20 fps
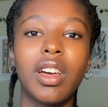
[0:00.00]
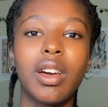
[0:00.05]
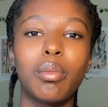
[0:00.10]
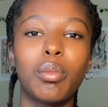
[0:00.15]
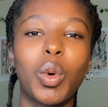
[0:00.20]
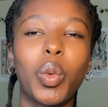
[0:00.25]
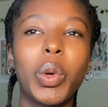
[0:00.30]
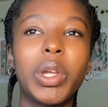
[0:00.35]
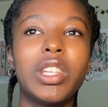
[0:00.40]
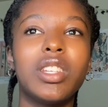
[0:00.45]

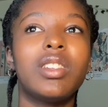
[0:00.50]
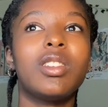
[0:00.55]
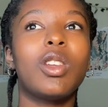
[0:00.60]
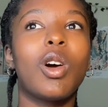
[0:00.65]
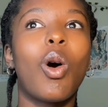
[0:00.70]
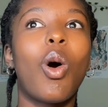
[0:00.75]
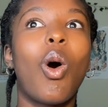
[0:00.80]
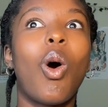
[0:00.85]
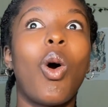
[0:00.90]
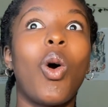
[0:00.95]
but we
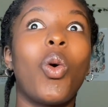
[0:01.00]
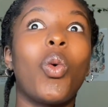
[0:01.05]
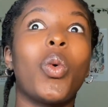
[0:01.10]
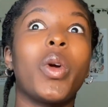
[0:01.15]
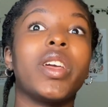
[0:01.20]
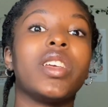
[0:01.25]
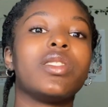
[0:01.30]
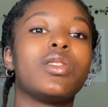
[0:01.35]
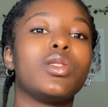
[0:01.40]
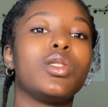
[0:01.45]
didn't
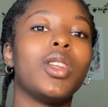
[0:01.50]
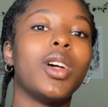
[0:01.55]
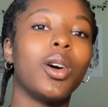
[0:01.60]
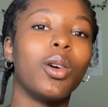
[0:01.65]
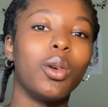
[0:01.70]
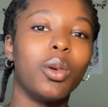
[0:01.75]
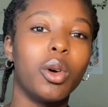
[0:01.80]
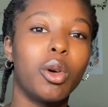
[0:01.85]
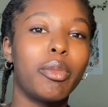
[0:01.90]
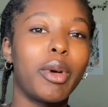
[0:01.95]
always
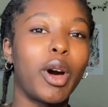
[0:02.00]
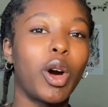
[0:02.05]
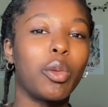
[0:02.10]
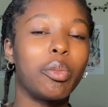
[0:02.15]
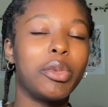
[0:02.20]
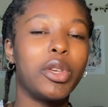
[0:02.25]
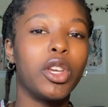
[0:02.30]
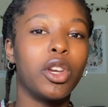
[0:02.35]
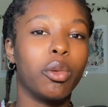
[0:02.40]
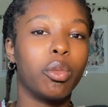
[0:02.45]
know about
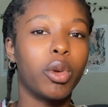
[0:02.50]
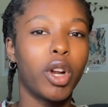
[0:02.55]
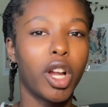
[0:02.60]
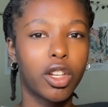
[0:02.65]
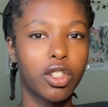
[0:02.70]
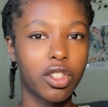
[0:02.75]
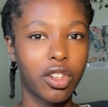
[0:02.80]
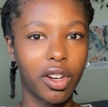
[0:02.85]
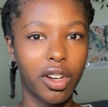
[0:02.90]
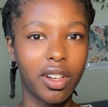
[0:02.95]
peer
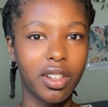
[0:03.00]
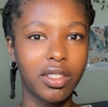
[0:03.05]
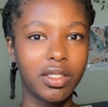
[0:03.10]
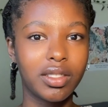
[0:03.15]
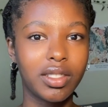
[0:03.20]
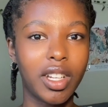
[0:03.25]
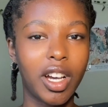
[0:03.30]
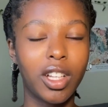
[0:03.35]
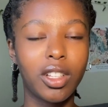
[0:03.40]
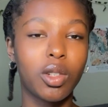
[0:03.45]
pressure,
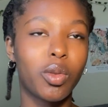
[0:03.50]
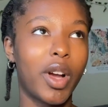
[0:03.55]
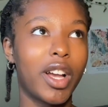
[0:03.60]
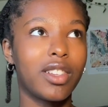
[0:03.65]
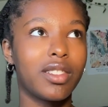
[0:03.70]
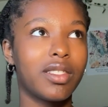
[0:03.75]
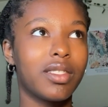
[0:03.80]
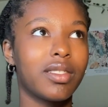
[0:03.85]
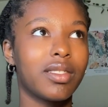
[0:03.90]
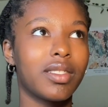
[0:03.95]

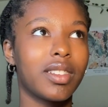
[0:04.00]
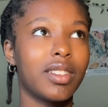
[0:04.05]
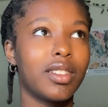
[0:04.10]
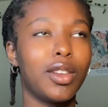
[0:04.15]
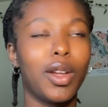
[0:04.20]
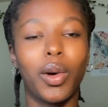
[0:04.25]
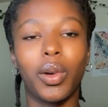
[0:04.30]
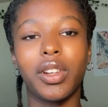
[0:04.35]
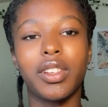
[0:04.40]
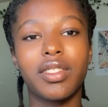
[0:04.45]
otherwise
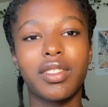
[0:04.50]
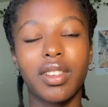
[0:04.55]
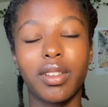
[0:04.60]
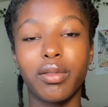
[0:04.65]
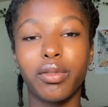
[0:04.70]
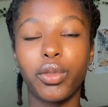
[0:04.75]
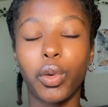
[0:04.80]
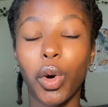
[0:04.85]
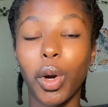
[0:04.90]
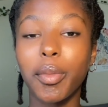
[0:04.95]
known as
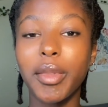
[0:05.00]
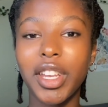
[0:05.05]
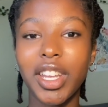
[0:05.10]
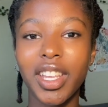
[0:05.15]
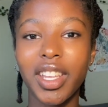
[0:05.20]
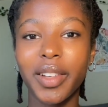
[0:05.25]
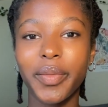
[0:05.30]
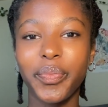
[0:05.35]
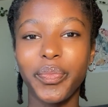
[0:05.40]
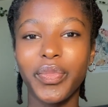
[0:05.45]

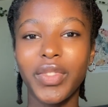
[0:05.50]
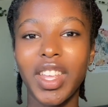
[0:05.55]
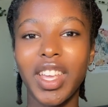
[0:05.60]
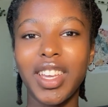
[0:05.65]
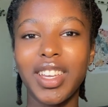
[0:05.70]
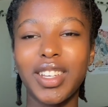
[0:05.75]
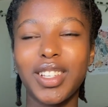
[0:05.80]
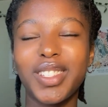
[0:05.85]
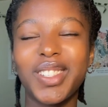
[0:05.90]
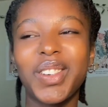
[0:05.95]
conformity.
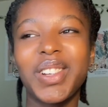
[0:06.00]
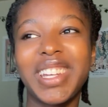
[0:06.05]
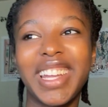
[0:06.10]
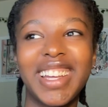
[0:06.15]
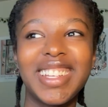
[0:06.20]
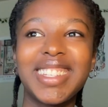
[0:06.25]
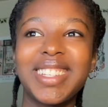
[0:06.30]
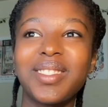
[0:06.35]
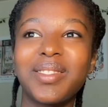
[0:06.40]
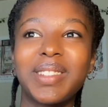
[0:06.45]
So in
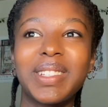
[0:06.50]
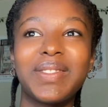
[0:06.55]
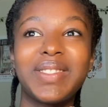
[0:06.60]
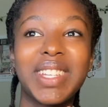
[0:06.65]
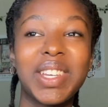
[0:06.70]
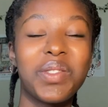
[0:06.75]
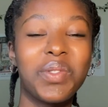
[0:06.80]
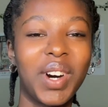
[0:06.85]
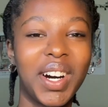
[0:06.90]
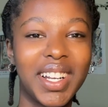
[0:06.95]

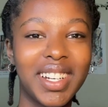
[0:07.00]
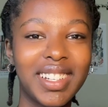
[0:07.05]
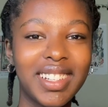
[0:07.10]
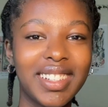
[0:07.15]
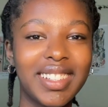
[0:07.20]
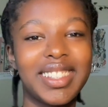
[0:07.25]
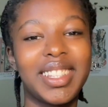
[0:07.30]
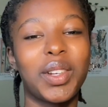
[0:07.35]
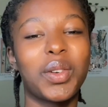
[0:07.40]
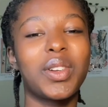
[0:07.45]
1951,
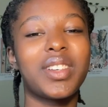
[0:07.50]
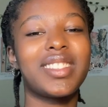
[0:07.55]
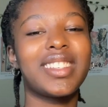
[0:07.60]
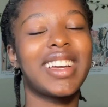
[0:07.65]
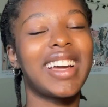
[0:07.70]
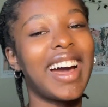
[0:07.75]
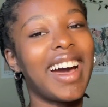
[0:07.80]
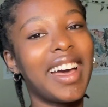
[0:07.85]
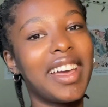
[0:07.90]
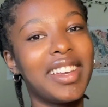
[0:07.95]
there was a
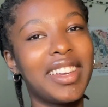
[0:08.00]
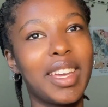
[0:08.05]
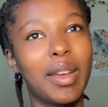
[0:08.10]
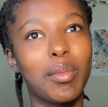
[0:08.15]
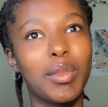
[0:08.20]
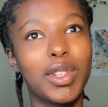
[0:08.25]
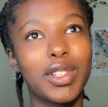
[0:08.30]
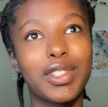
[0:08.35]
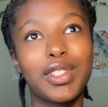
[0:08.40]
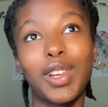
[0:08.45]
guy
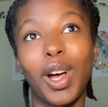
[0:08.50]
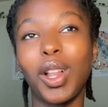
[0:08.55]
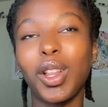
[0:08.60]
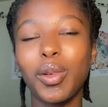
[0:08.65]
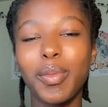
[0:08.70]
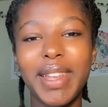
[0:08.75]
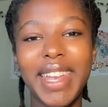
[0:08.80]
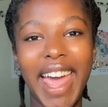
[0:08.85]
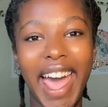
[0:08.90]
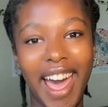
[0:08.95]
named
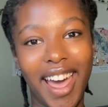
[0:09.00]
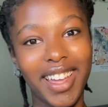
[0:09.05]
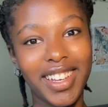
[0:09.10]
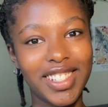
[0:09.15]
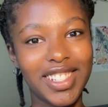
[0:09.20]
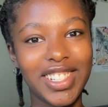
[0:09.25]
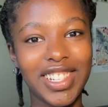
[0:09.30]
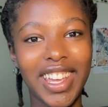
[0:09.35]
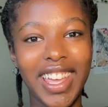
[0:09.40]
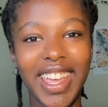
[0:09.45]
Solomon
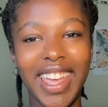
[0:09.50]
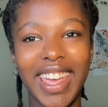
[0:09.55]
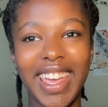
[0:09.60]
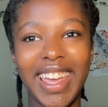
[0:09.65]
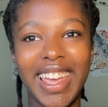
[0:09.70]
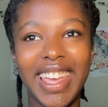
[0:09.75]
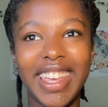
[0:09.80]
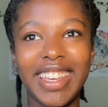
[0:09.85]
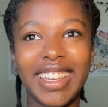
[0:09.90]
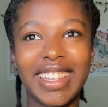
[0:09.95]
Asch,
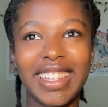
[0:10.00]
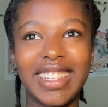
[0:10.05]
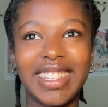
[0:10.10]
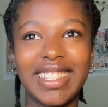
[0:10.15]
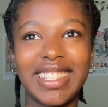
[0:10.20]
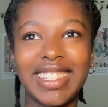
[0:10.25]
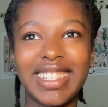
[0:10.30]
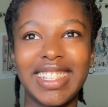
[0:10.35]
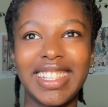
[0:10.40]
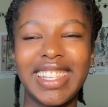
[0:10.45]

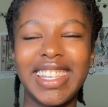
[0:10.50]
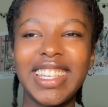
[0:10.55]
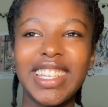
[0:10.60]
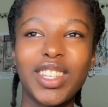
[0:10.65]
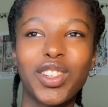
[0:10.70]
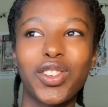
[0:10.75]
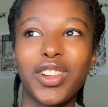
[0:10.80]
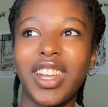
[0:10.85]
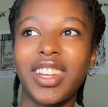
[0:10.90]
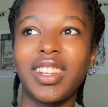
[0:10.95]
and he
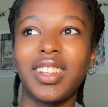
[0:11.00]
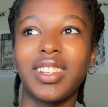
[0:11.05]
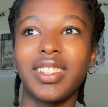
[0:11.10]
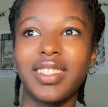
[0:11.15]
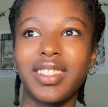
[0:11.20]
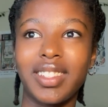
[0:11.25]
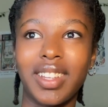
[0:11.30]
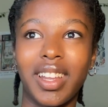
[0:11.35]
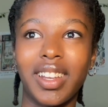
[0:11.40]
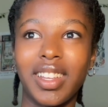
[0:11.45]
created a
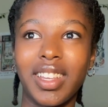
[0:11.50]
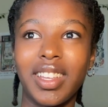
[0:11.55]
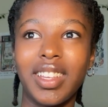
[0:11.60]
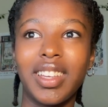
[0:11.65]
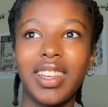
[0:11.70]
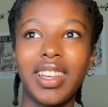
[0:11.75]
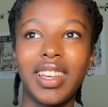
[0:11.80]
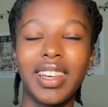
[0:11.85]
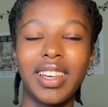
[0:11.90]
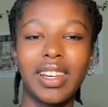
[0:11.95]
study
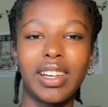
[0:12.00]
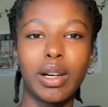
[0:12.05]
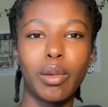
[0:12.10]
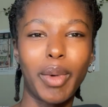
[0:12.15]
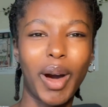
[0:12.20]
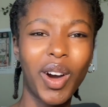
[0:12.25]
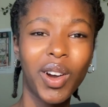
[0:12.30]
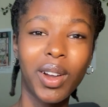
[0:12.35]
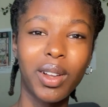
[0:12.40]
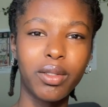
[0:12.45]

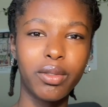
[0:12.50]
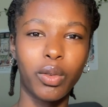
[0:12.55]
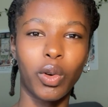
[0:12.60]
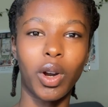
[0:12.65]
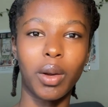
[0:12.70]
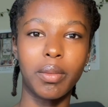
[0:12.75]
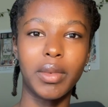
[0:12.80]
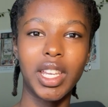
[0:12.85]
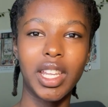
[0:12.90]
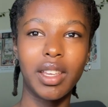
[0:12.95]
about
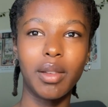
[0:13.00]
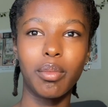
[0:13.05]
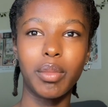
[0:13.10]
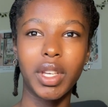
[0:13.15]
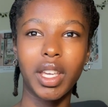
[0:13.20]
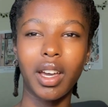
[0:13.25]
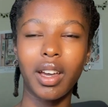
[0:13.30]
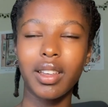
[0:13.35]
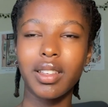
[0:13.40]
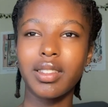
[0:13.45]
conformity
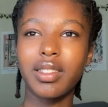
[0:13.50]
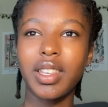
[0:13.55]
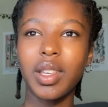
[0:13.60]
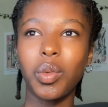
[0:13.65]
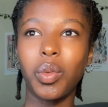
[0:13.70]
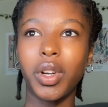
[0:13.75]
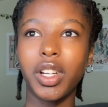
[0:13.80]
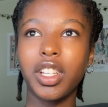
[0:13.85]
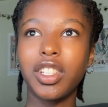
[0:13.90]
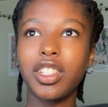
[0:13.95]
because he
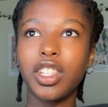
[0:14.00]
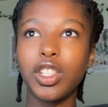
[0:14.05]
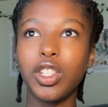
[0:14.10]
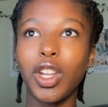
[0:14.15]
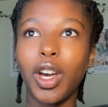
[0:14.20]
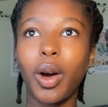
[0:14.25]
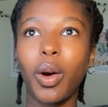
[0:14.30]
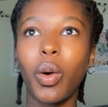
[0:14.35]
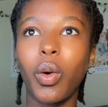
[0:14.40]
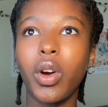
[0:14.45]
wanted to
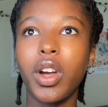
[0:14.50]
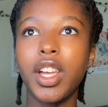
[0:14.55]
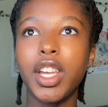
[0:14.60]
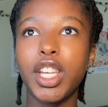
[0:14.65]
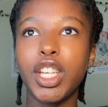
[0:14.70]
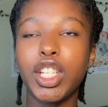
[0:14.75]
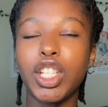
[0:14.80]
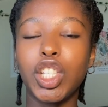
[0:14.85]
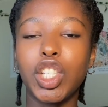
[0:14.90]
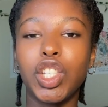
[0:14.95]
know
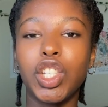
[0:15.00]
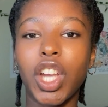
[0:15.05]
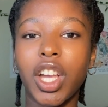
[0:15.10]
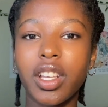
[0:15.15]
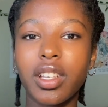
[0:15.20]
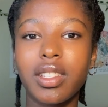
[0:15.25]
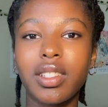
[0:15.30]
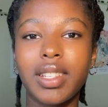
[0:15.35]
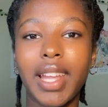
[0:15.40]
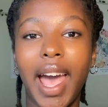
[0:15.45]

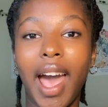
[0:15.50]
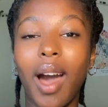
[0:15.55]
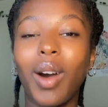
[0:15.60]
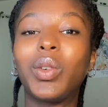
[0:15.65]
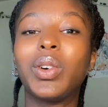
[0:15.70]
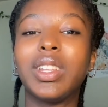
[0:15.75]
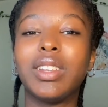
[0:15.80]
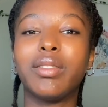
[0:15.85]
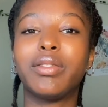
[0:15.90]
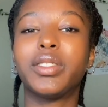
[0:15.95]
just how
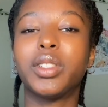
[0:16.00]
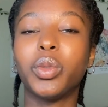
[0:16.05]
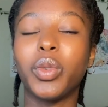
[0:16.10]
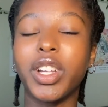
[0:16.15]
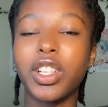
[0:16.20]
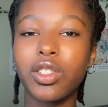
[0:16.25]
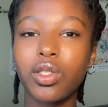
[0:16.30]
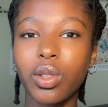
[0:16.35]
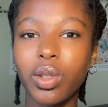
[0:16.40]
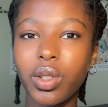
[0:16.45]

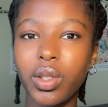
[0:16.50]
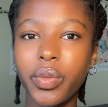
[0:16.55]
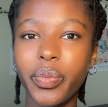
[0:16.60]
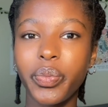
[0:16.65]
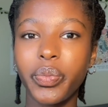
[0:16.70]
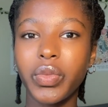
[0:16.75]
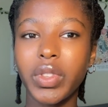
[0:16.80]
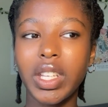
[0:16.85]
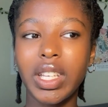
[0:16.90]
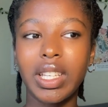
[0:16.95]
influential
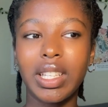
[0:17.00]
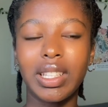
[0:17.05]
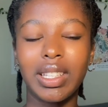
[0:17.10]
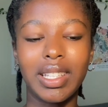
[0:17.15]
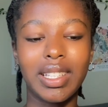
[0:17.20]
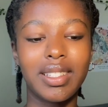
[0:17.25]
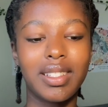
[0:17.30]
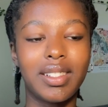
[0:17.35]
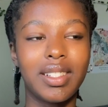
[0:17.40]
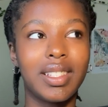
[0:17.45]

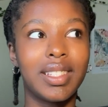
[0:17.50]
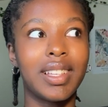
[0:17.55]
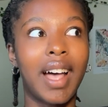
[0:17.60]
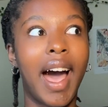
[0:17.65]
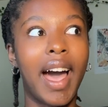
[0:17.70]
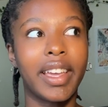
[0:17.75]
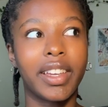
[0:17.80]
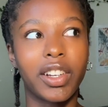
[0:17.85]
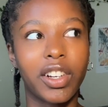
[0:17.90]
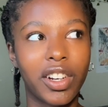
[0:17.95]
this
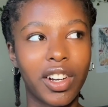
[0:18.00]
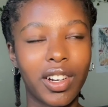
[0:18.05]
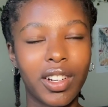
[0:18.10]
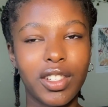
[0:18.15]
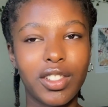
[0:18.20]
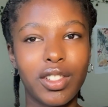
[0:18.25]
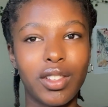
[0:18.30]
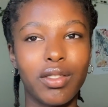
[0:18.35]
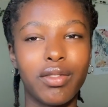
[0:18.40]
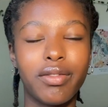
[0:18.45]
desire
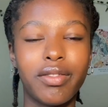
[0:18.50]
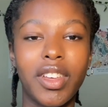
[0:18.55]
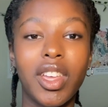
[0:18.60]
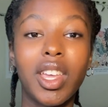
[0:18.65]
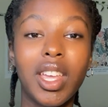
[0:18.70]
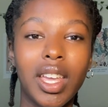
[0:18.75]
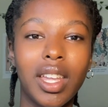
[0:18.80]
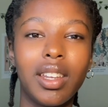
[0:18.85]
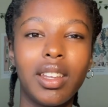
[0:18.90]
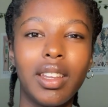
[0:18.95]
to fit
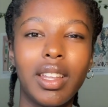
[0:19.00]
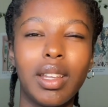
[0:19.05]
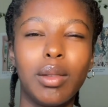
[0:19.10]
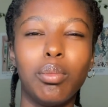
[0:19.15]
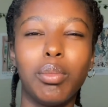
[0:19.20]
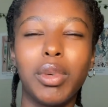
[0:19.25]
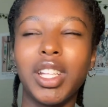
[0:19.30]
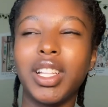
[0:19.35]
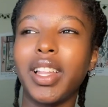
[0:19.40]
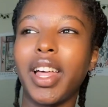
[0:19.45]
in and
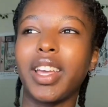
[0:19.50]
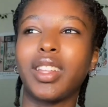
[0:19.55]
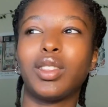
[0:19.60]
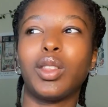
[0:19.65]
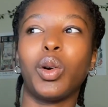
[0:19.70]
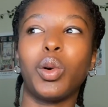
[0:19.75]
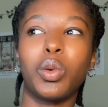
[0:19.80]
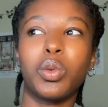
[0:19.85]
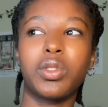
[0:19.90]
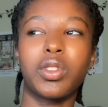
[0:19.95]
be like
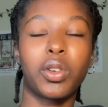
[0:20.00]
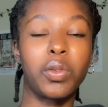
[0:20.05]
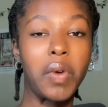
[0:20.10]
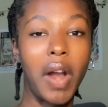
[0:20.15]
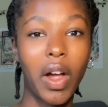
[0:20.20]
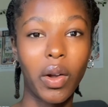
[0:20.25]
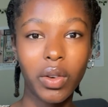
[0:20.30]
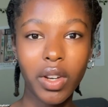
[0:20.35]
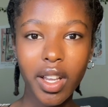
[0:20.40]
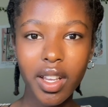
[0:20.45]
those
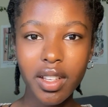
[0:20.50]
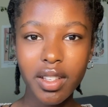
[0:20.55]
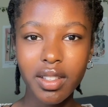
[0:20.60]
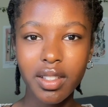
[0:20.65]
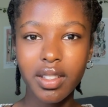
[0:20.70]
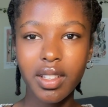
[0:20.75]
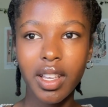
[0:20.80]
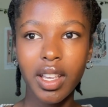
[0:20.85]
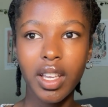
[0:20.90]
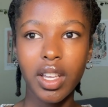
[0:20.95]
around
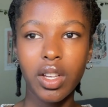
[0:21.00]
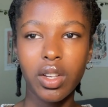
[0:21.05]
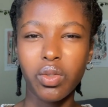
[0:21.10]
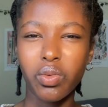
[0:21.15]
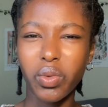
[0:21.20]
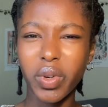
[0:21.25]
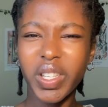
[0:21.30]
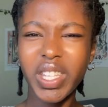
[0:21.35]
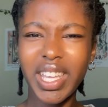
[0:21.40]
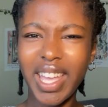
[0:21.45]
us
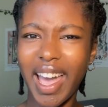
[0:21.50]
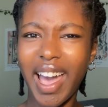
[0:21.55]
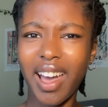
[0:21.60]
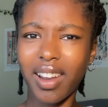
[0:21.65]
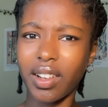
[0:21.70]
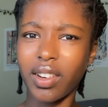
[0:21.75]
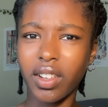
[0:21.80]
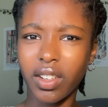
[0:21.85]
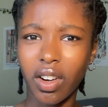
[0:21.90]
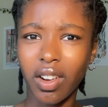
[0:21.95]
really had
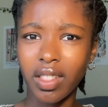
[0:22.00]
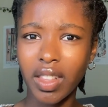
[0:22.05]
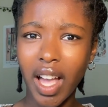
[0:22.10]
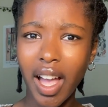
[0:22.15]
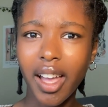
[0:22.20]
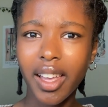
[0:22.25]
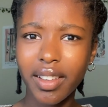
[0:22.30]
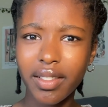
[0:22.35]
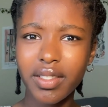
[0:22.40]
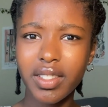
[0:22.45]
on our
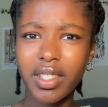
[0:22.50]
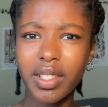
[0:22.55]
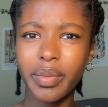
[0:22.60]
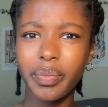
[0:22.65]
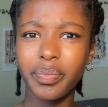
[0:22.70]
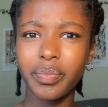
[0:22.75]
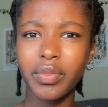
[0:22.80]
lives.